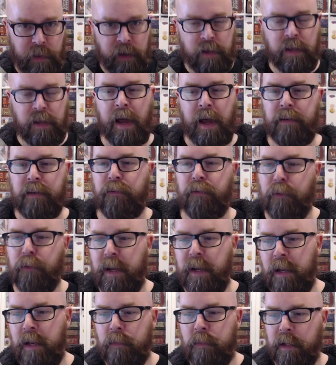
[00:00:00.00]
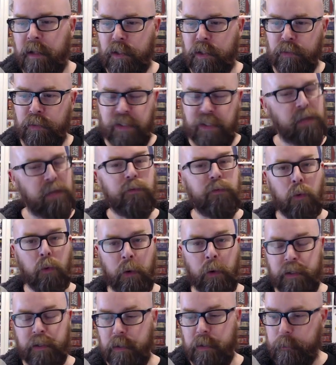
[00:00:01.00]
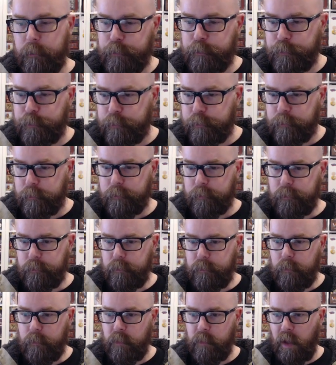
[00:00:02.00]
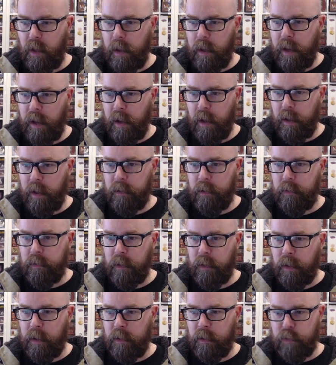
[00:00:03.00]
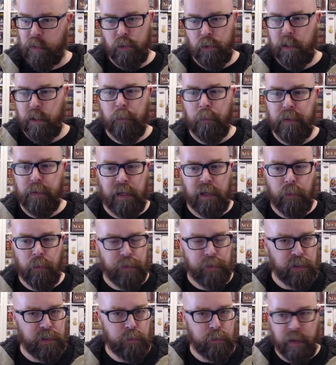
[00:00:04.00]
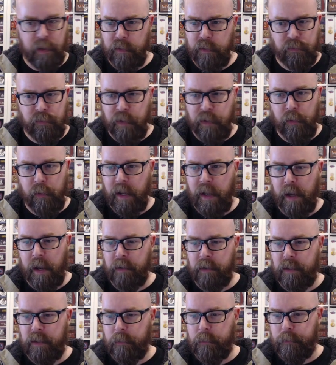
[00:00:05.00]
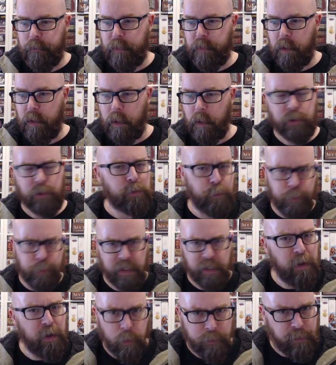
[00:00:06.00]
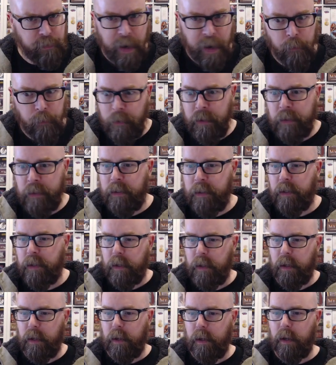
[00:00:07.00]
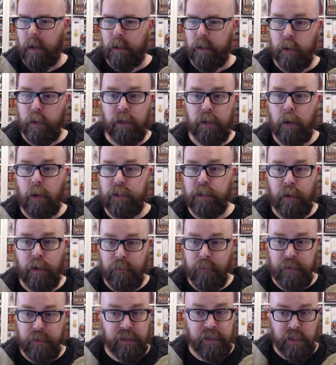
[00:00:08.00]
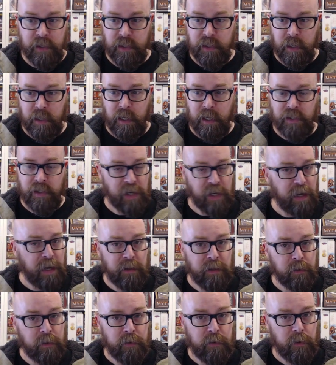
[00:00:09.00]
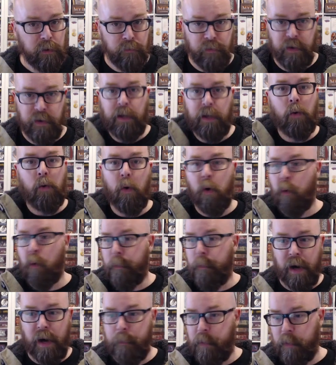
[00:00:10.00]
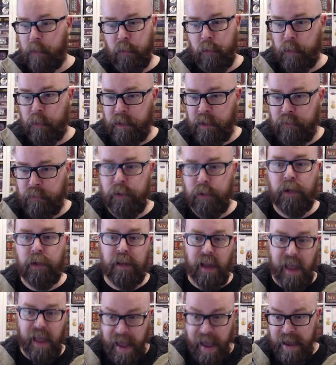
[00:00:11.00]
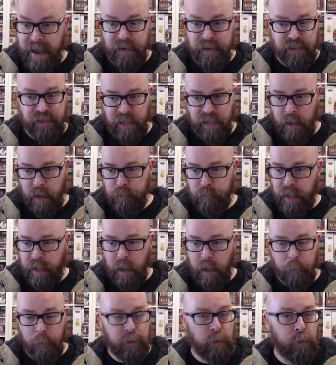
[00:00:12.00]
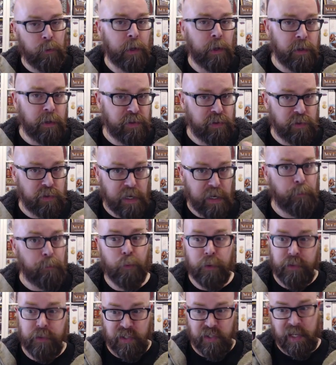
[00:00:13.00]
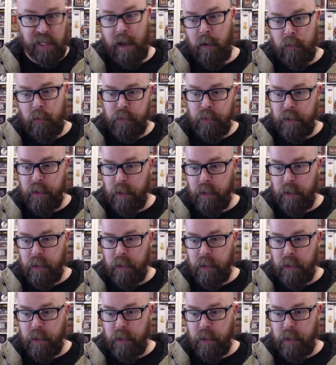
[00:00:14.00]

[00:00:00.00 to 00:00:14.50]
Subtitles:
that frame that you've set for it. And so you can play with this a bit. It's very handy. Just play with that, really. You can also, if this is a silent video or pop-up or whatever, you can add a sound by uploading a separate sound,